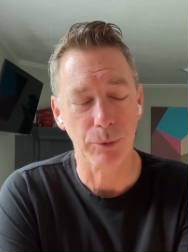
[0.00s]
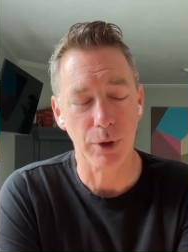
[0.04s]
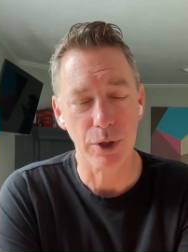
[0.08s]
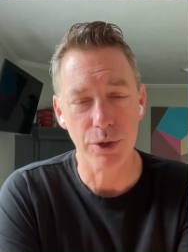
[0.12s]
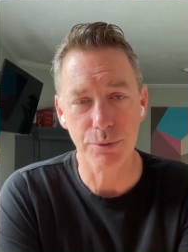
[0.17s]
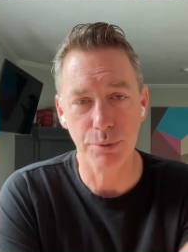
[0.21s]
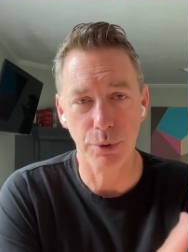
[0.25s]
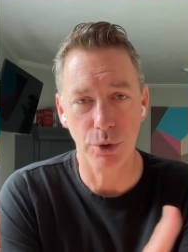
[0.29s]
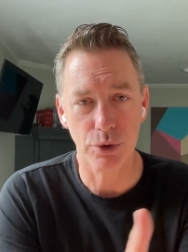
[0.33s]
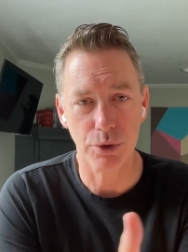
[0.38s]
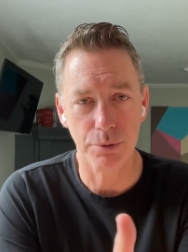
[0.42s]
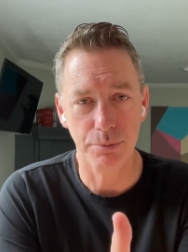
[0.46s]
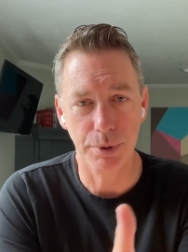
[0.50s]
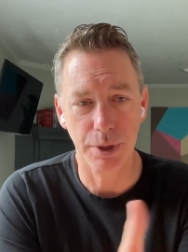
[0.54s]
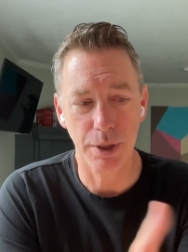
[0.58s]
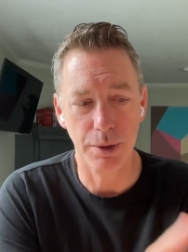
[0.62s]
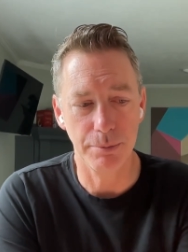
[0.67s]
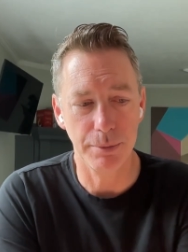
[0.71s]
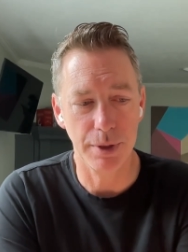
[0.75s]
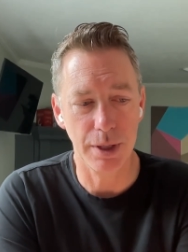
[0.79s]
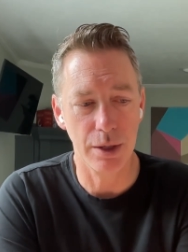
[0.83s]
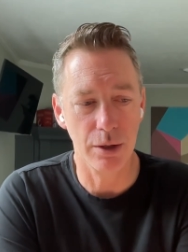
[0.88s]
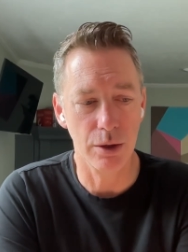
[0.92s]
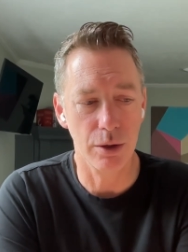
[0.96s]
spoke to Peter
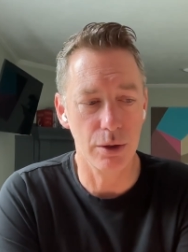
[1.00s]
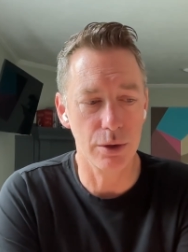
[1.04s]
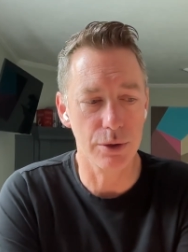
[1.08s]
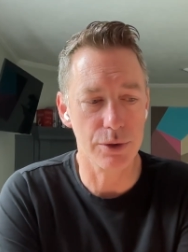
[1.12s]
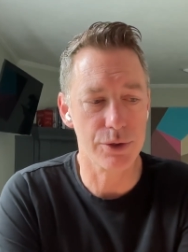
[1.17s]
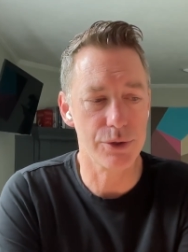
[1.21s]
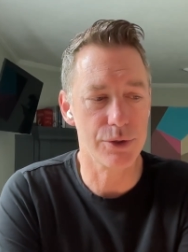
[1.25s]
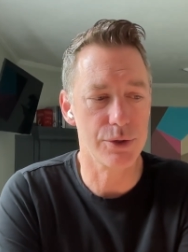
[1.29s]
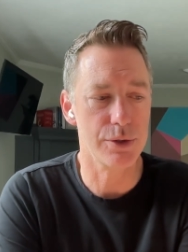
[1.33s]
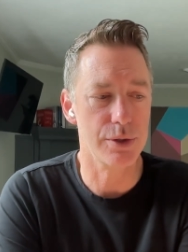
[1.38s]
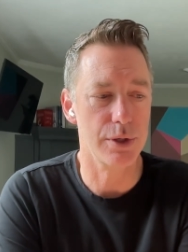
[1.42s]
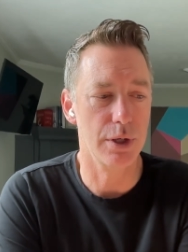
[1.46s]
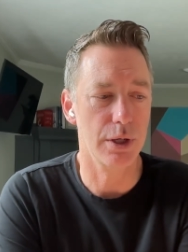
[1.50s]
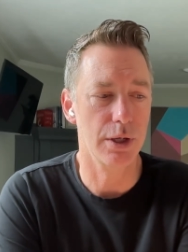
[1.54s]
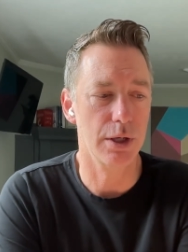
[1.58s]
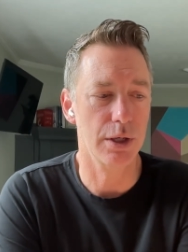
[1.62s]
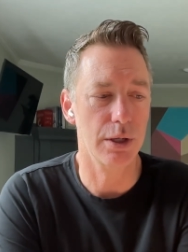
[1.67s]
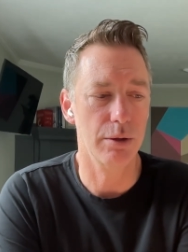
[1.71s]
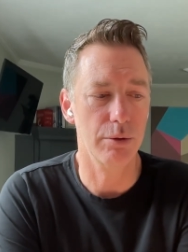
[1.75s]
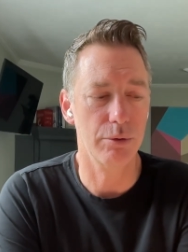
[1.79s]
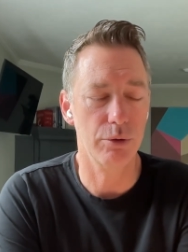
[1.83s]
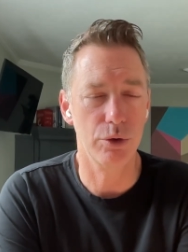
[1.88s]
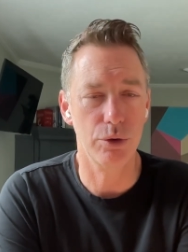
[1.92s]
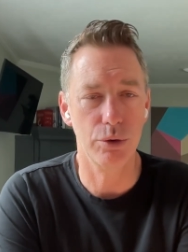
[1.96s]
Merholz,
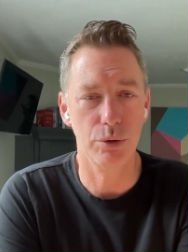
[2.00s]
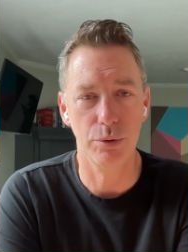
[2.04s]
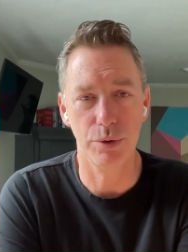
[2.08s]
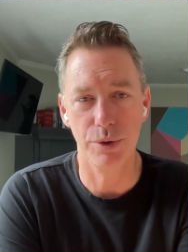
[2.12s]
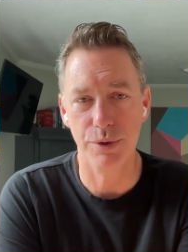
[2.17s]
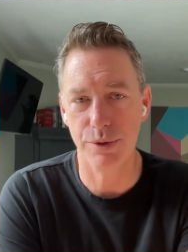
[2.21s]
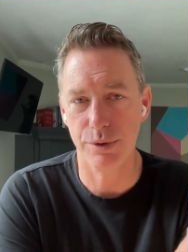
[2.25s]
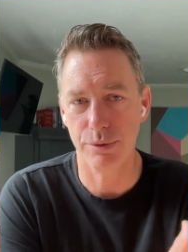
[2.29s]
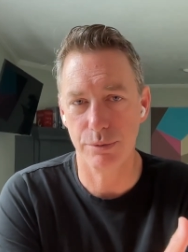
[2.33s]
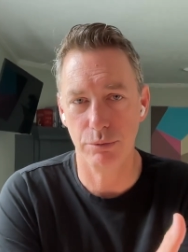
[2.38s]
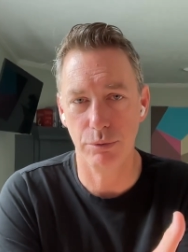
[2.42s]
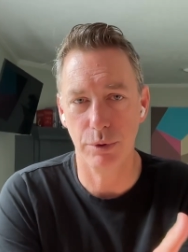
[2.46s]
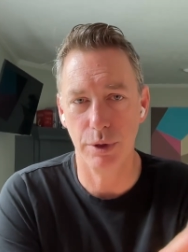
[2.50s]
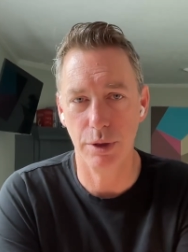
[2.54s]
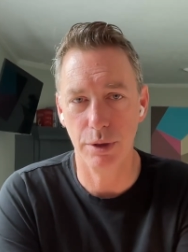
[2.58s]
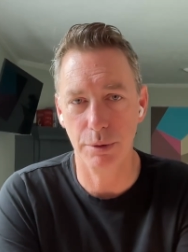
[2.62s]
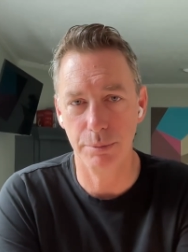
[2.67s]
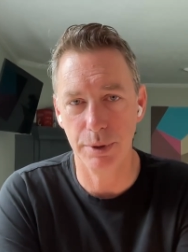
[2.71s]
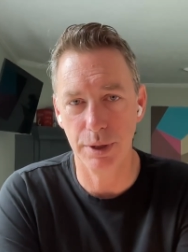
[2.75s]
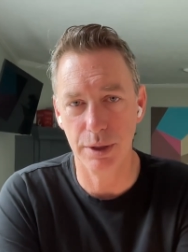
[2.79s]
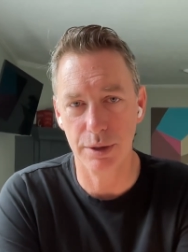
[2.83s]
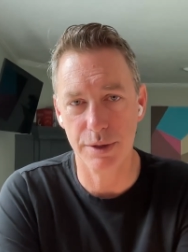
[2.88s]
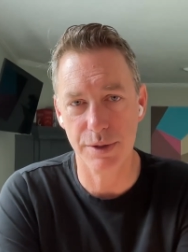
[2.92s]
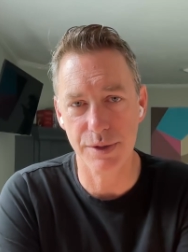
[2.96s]
uh, who is one of the
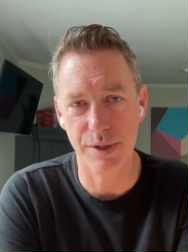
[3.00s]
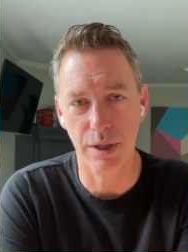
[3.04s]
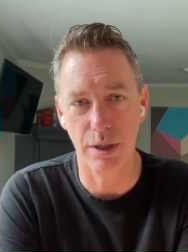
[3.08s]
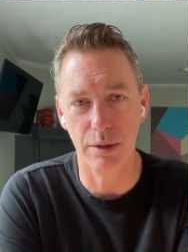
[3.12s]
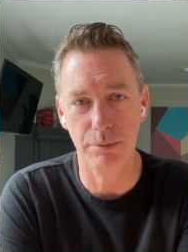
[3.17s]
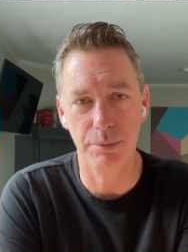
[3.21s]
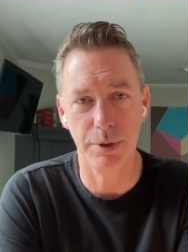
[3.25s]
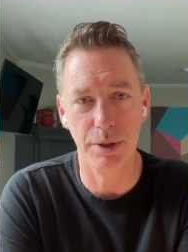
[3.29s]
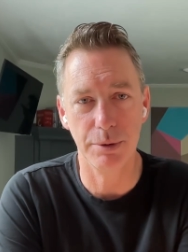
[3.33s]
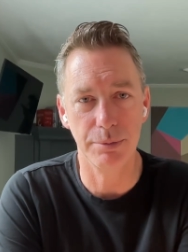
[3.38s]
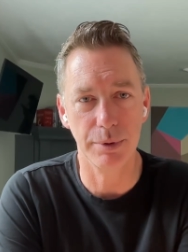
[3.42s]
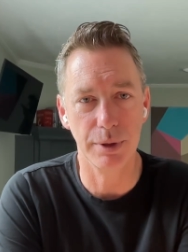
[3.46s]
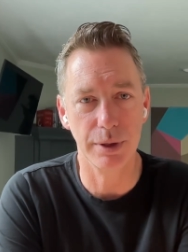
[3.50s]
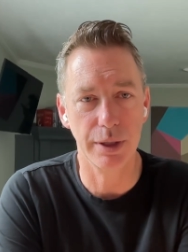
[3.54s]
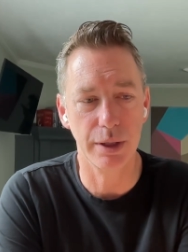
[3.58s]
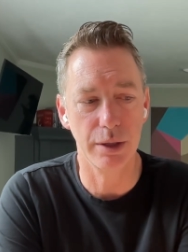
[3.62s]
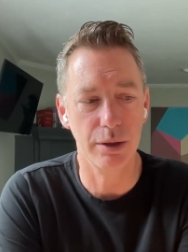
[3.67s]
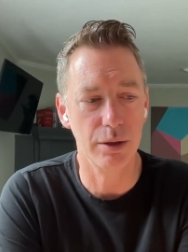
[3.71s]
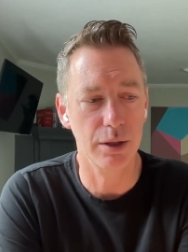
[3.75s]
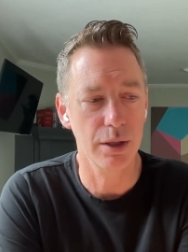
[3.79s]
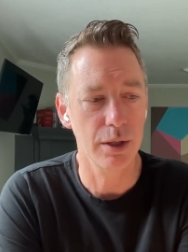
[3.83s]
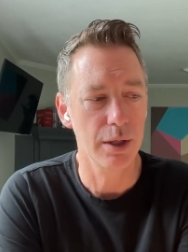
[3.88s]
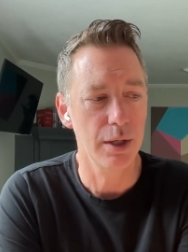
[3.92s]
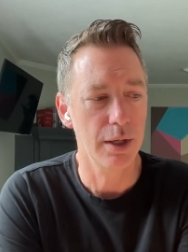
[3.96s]
big design people
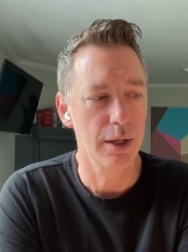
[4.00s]
there,